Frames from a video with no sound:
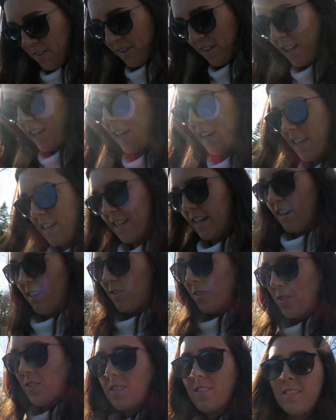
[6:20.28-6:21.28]
We're headed
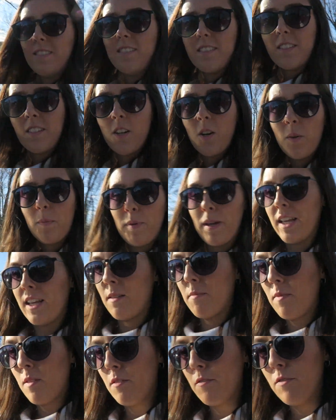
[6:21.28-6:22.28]
out to go pick
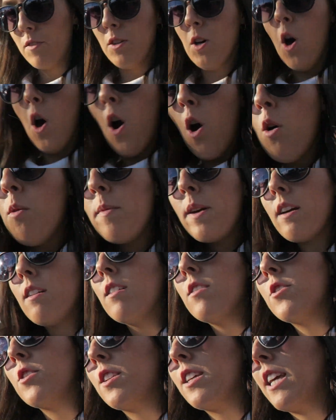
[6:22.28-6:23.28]
up the food. Oh my
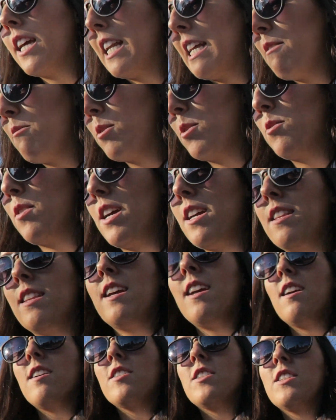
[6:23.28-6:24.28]
gosh, the kitty was right
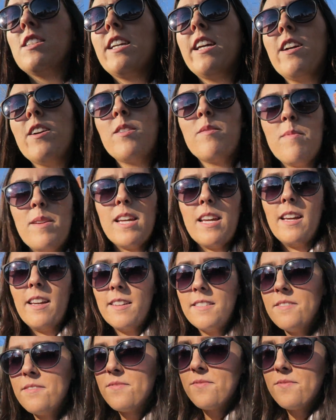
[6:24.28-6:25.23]
there. It scared me.